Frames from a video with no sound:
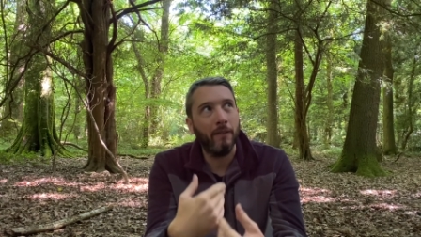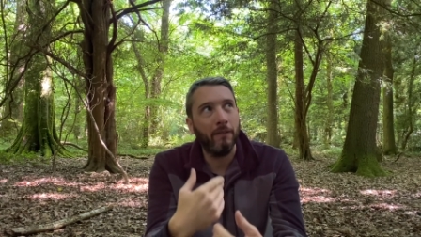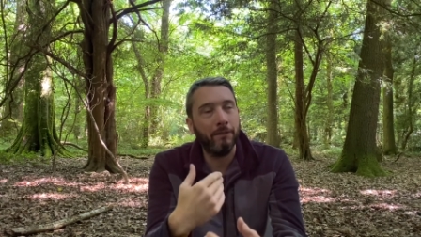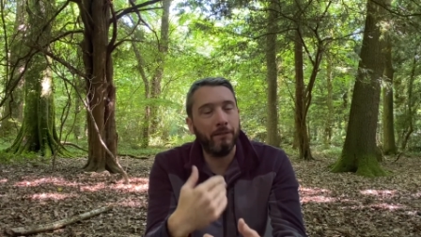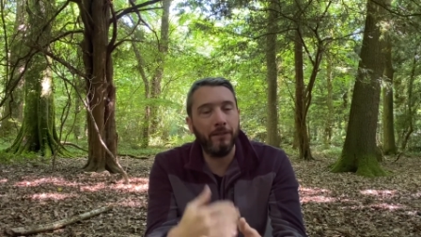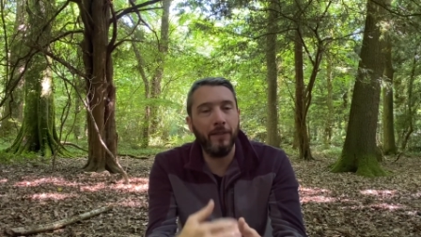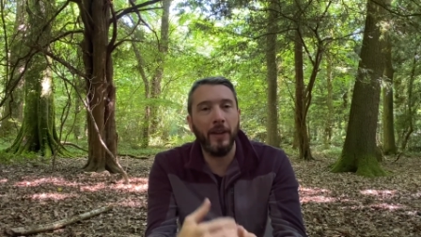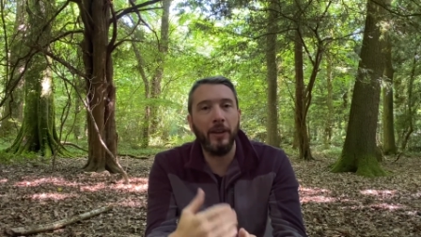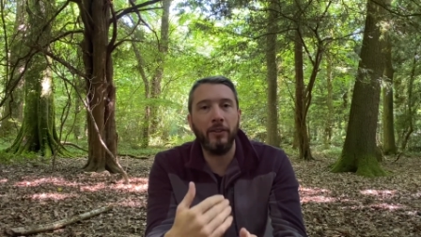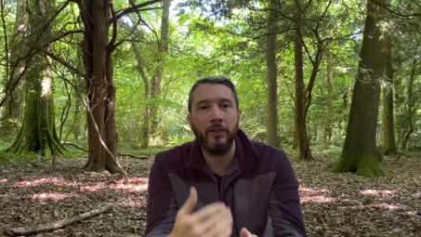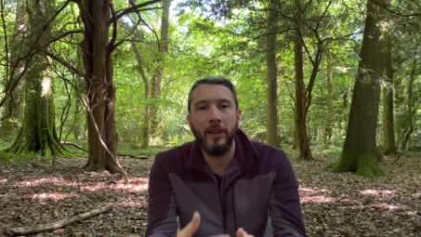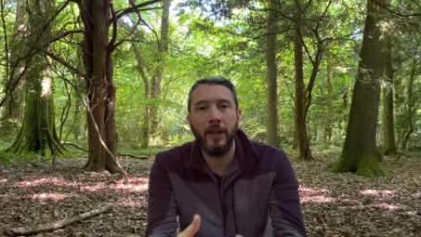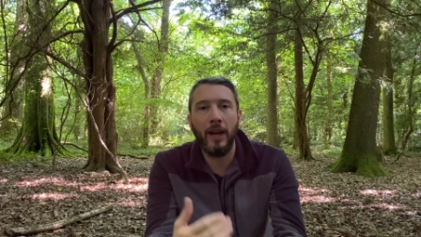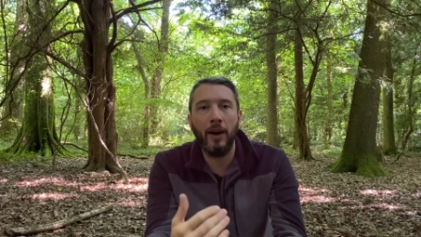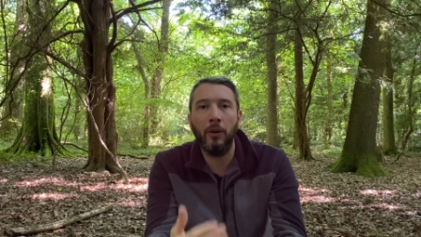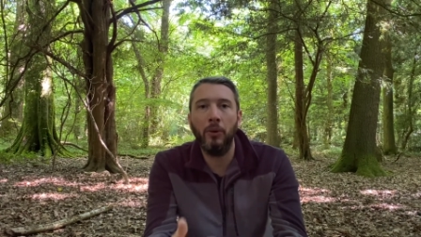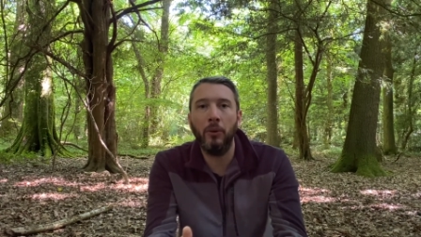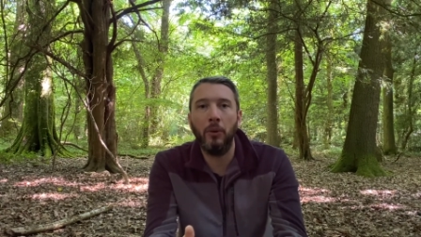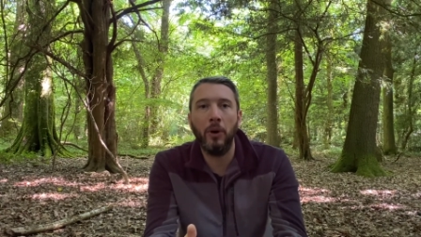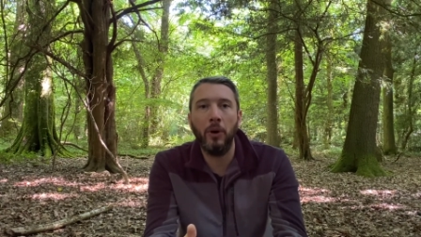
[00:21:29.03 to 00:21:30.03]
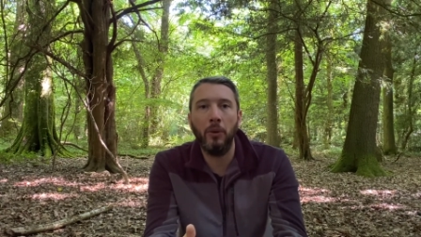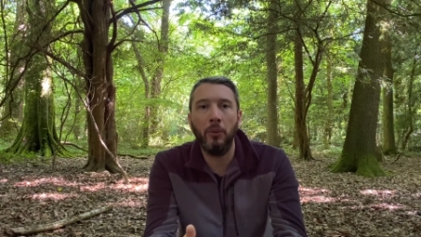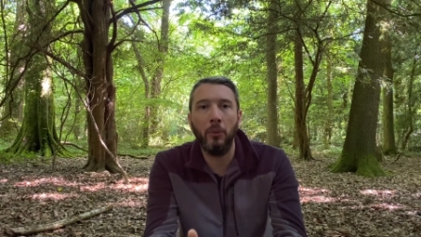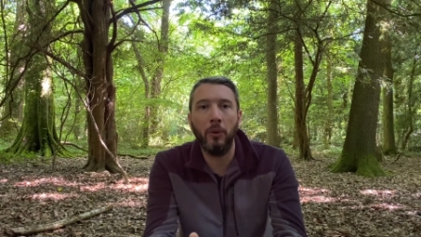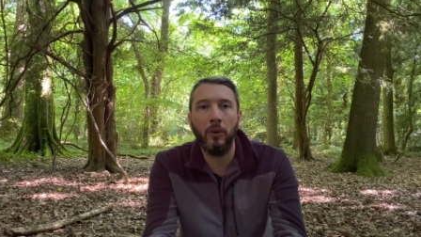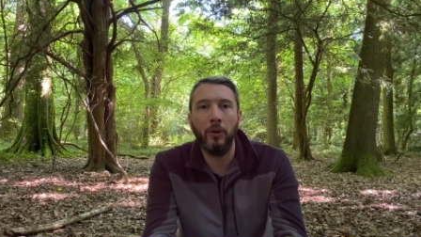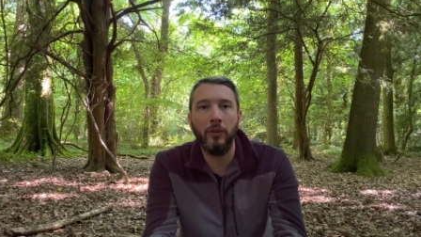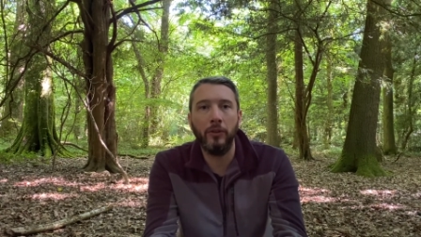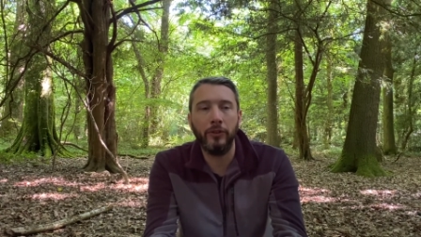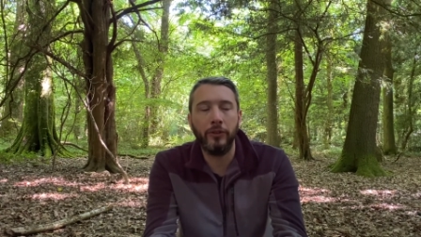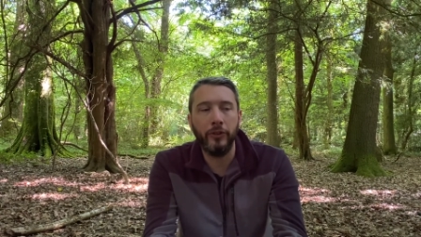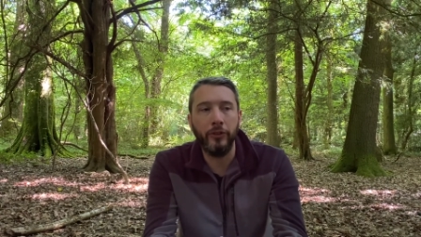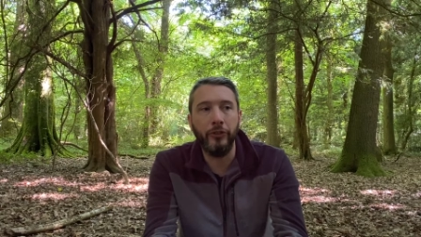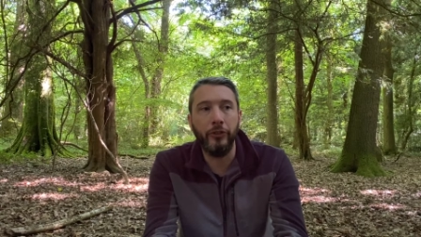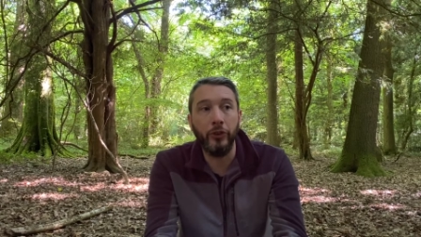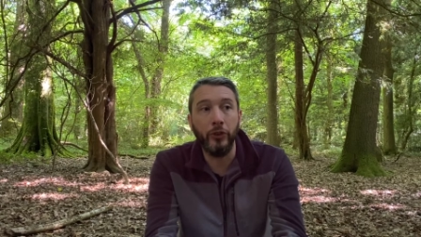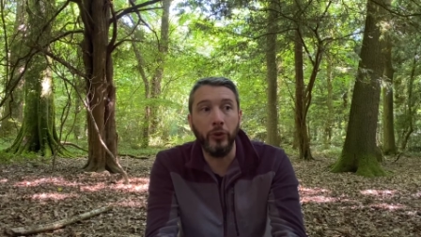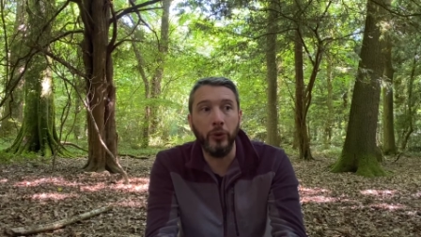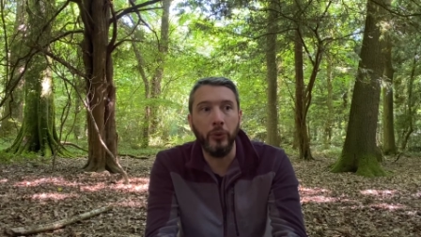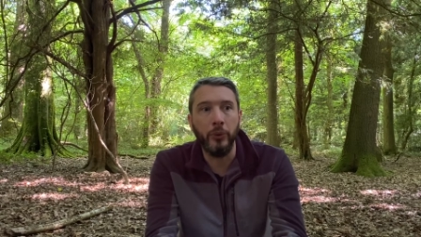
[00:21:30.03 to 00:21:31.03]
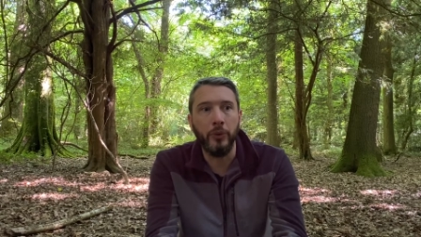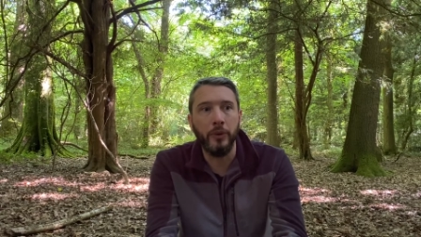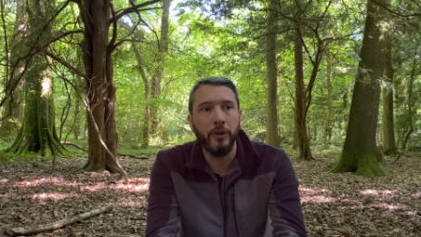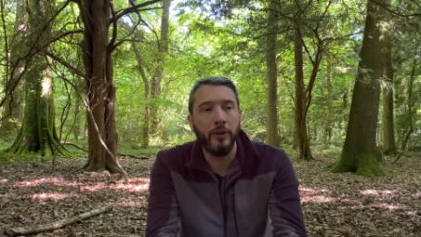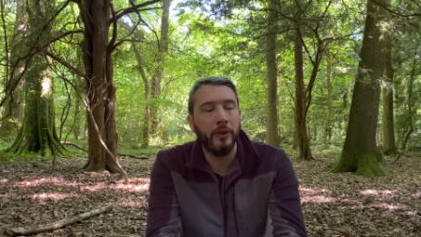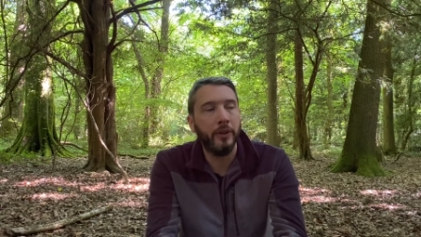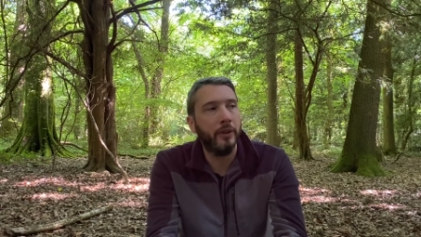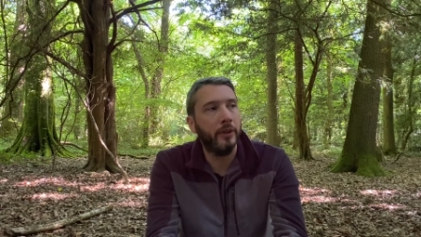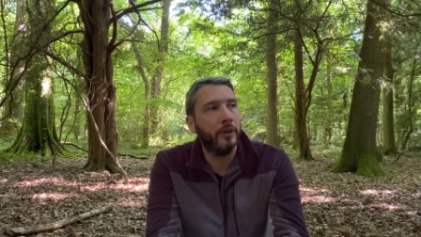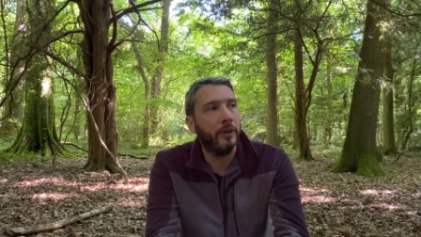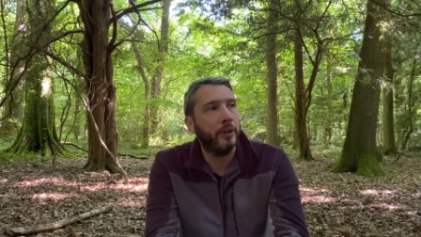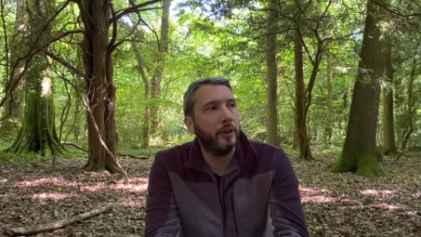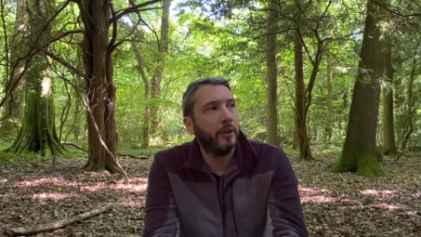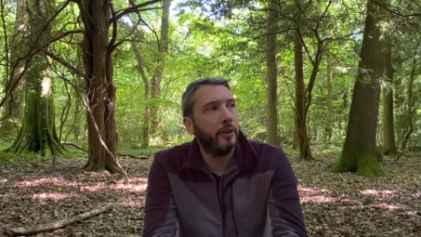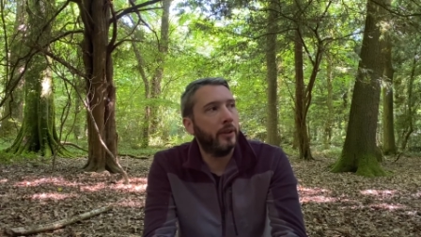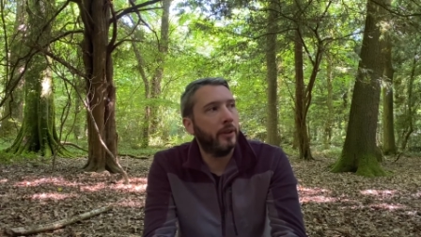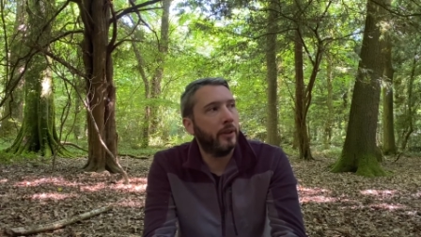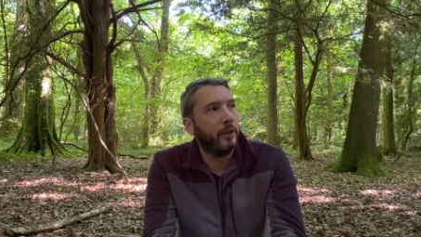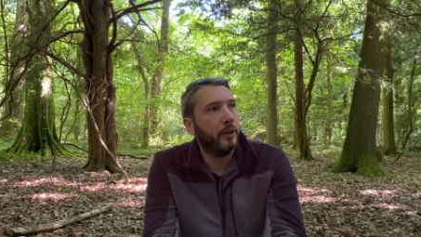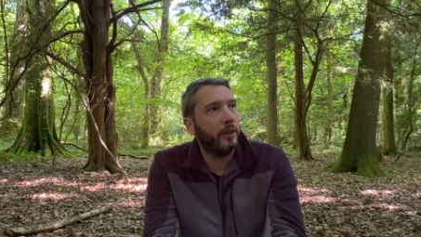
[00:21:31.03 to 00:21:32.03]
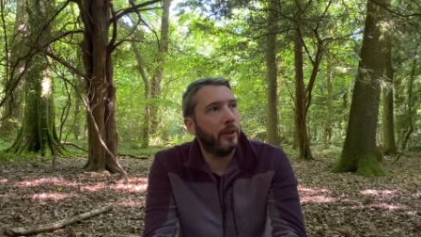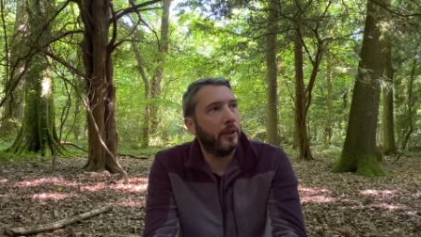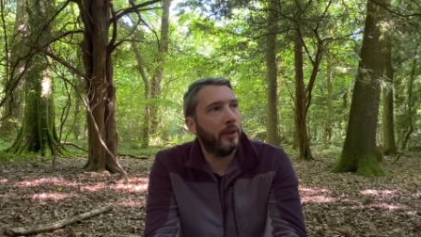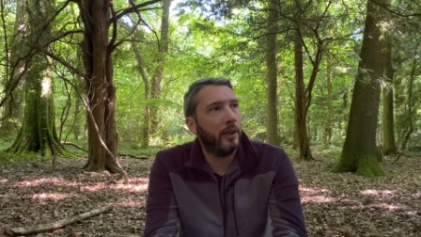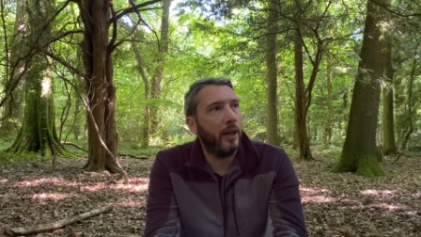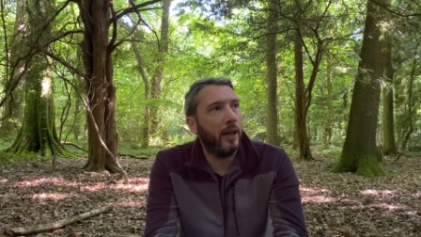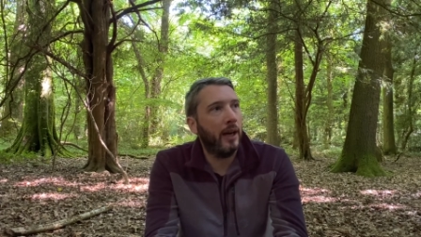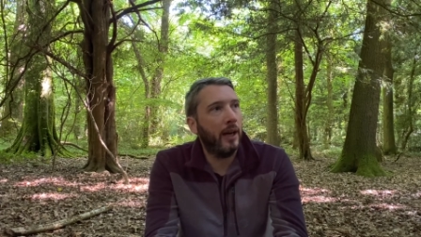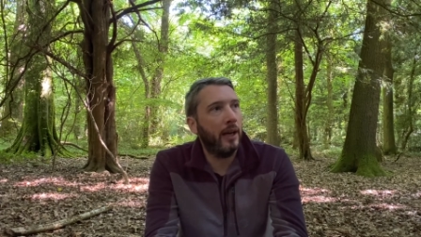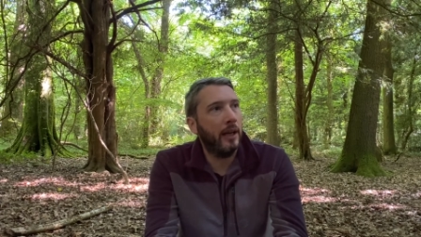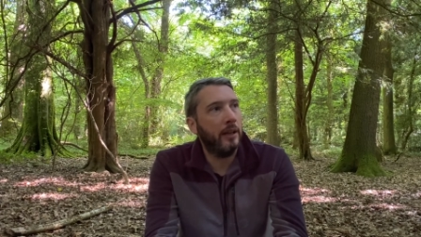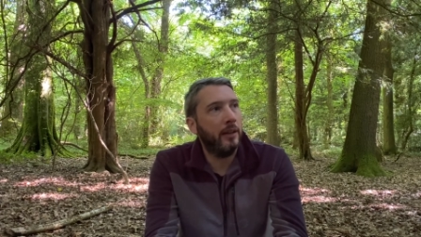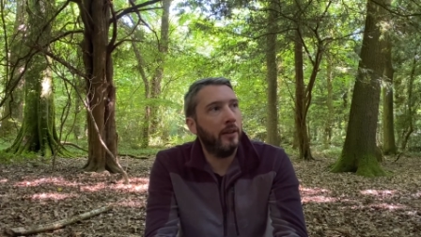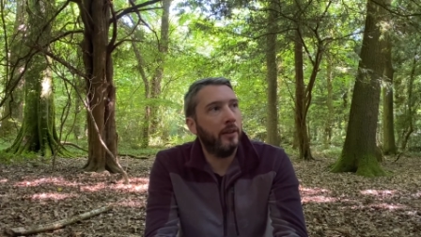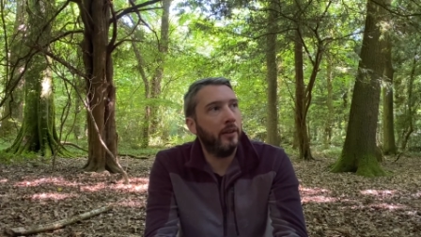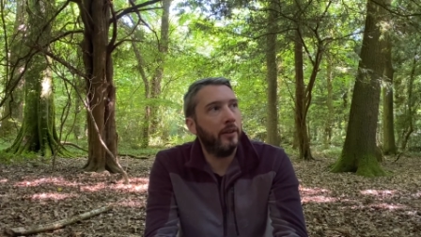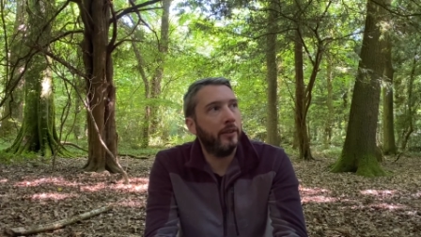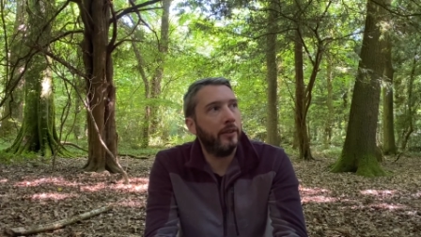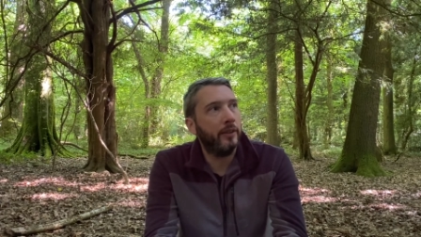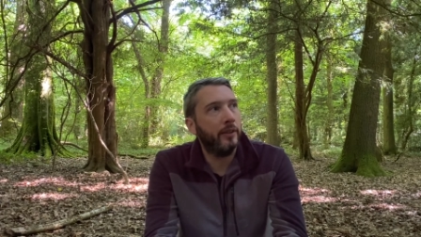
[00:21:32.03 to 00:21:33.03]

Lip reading: figuring out what I want to do and